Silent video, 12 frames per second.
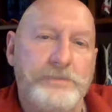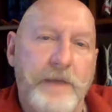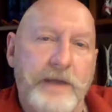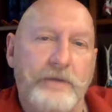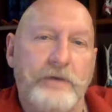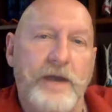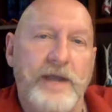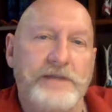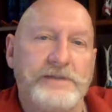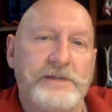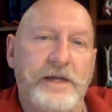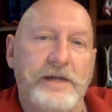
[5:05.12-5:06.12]
my
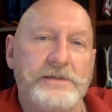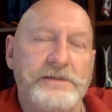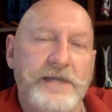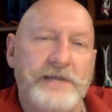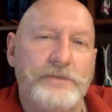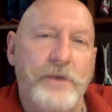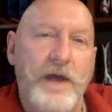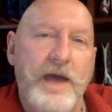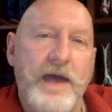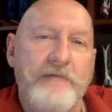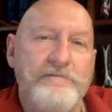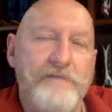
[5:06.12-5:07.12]
grandsons. That's why
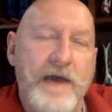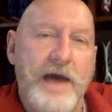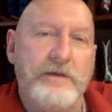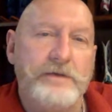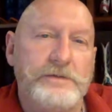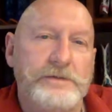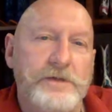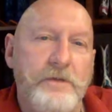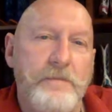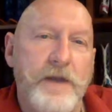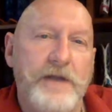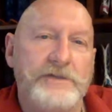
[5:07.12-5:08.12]
I value so
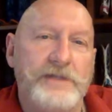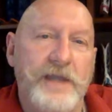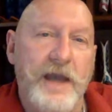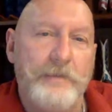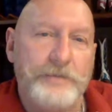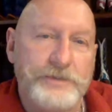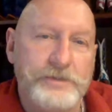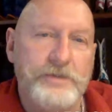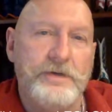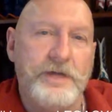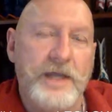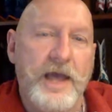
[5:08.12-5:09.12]
much the
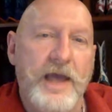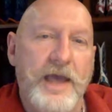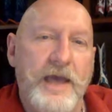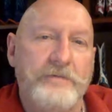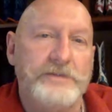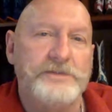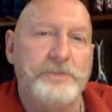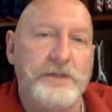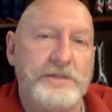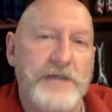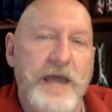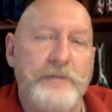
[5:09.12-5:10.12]
opportunity I have to
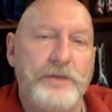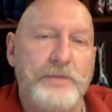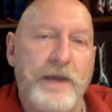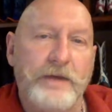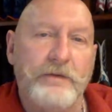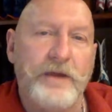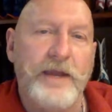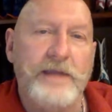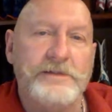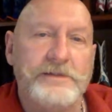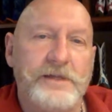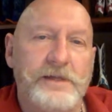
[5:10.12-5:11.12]
spend time with my
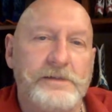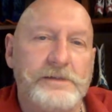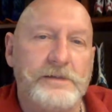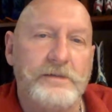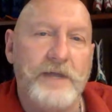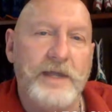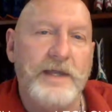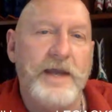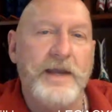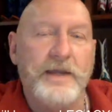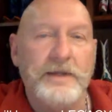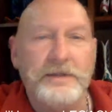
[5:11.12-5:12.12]
grandsons. So they
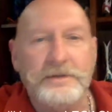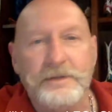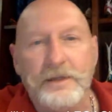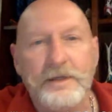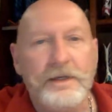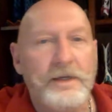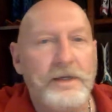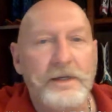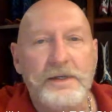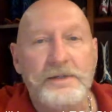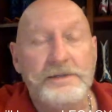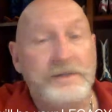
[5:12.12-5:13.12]
kind of get to
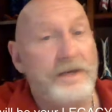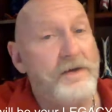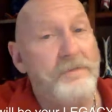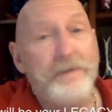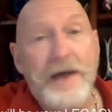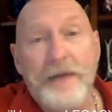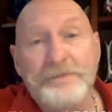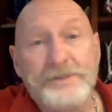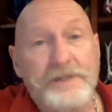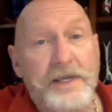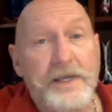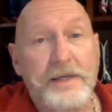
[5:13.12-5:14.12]
sit on Pop's
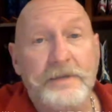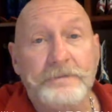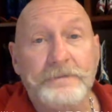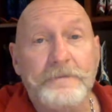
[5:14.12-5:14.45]
knee and